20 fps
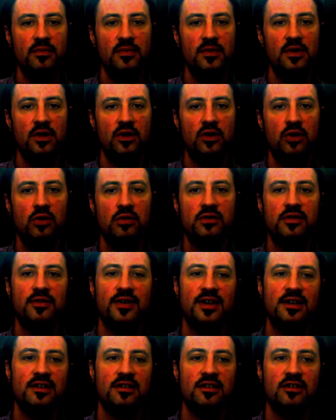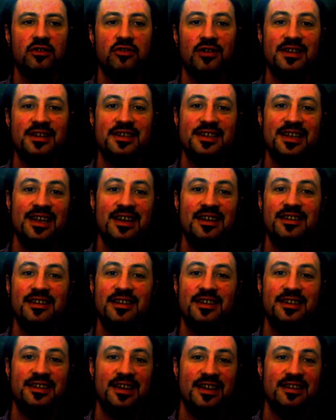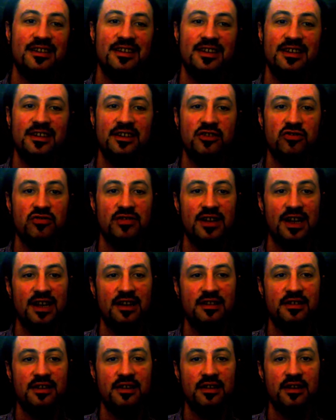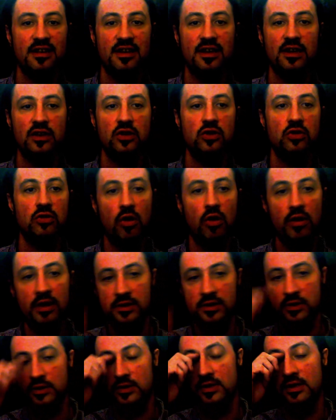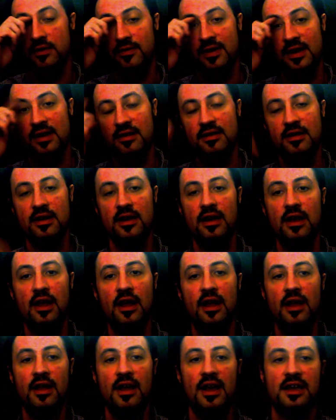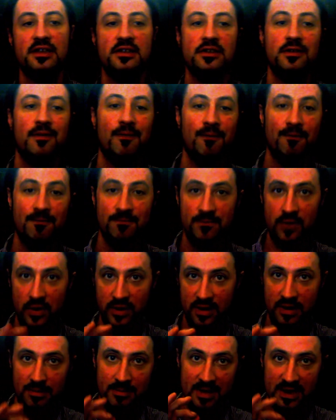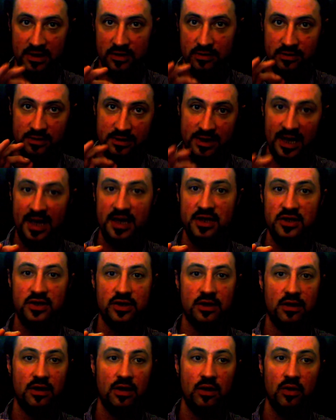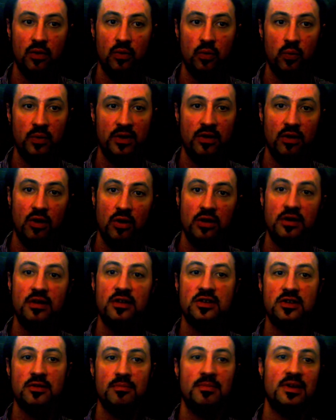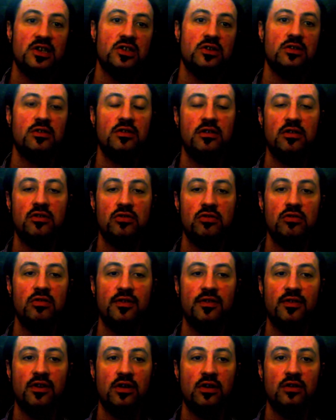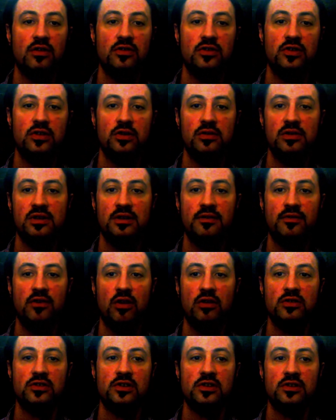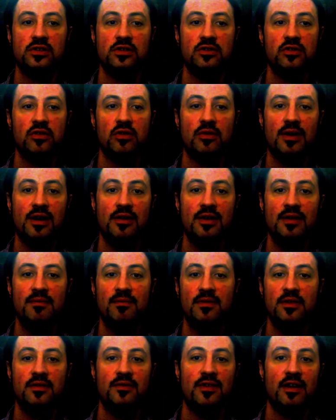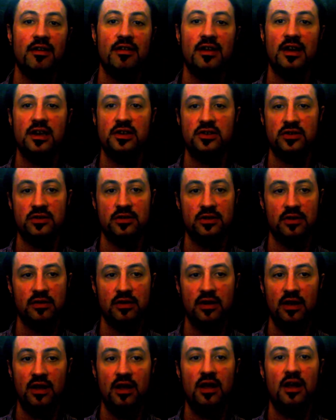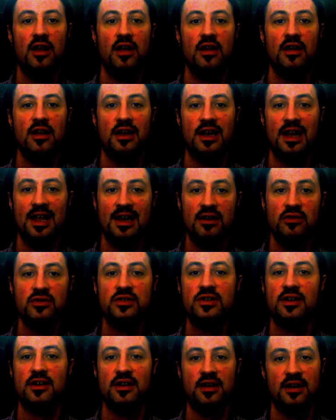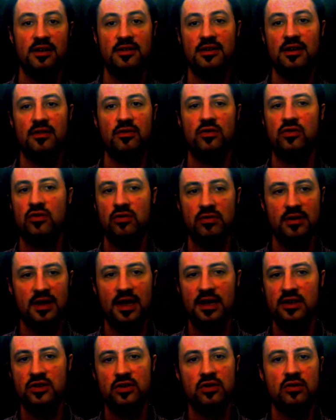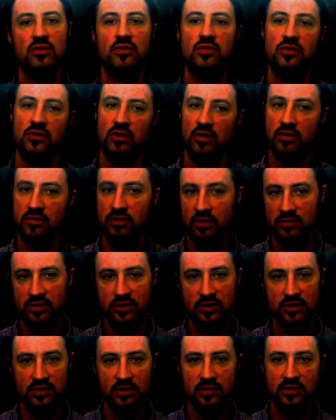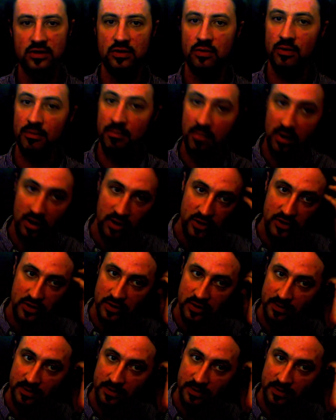cultivating a transcendent identity in this reality that acknowledges divinity as its fundamental nature with utter submission to the truth of our continuity of consciousness throughout infinite variations, allows the higher self or true nature or God consciousness to emerge,